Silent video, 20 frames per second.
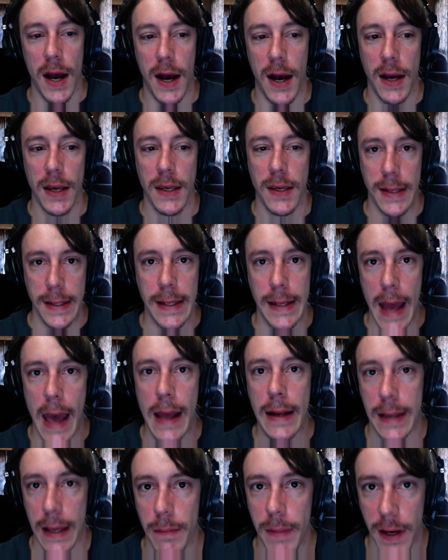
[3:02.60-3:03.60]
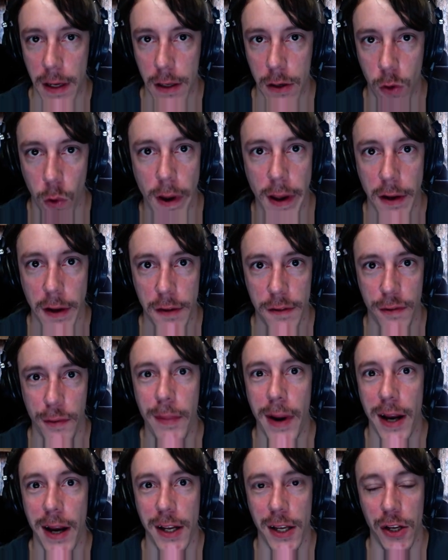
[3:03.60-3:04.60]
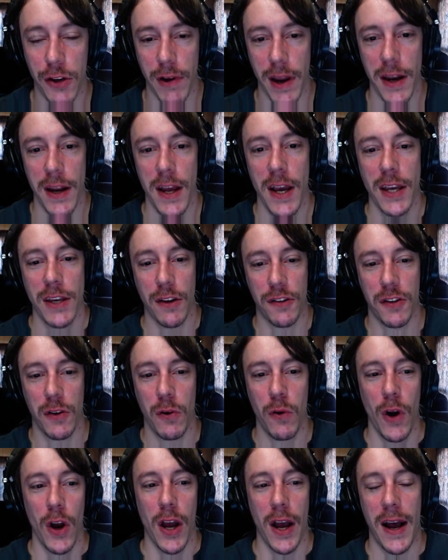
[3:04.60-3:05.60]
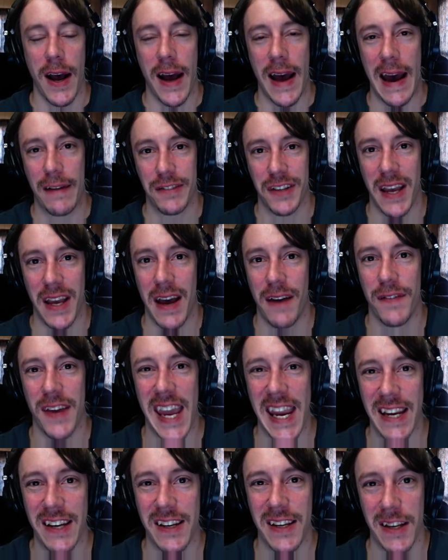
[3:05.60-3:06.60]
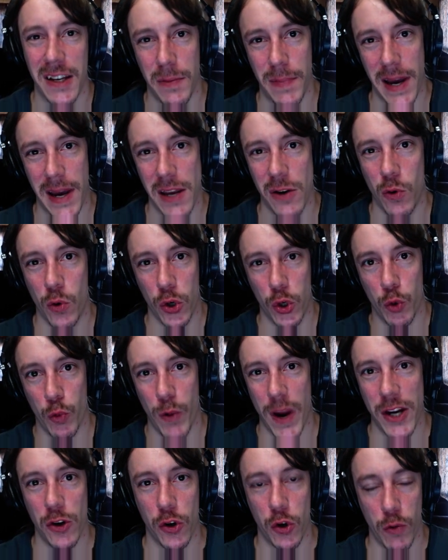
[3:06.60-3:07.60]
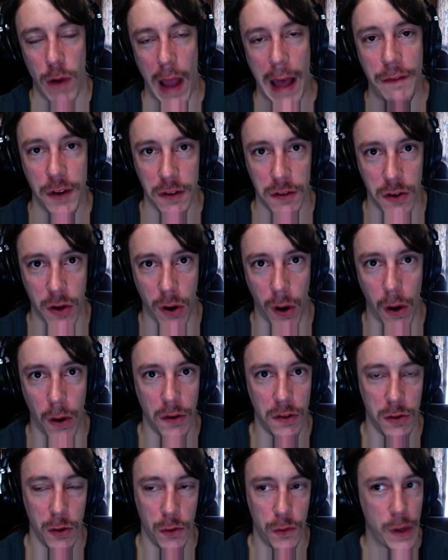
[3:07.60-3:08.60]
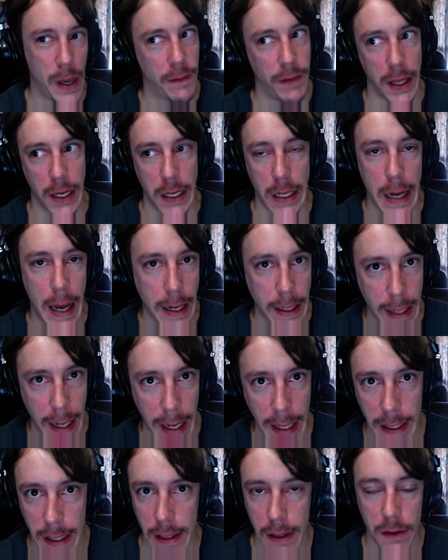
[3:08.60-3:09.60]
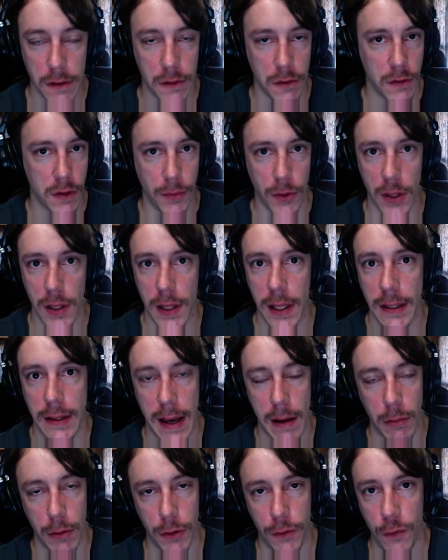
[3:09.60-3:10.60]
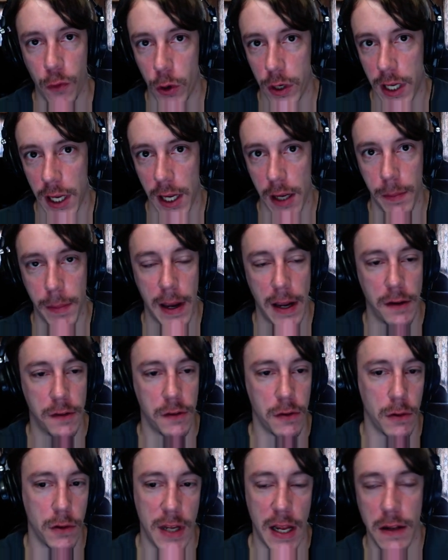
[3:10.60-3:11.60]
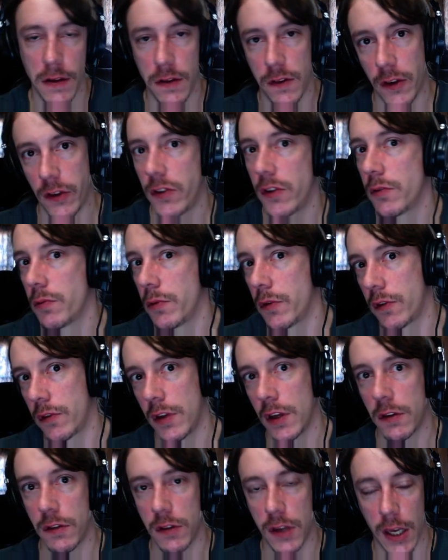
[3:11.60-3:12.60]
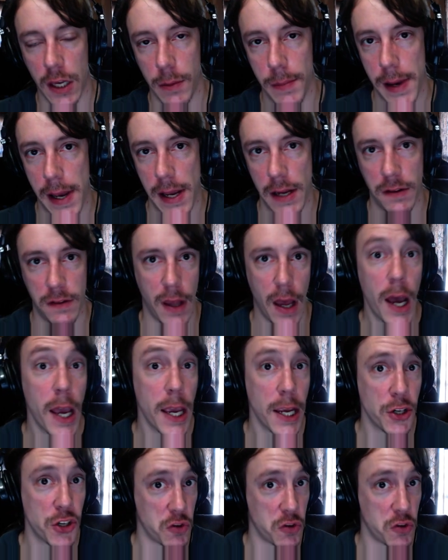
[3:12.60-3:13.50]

uh, you did not get many coins from mining Grin. You also uh, have to have eight gigabyte or greater graphics card. So if you have like nine eighties or something like that with four gigabytes or ten sixties with six gigabytes, uh, it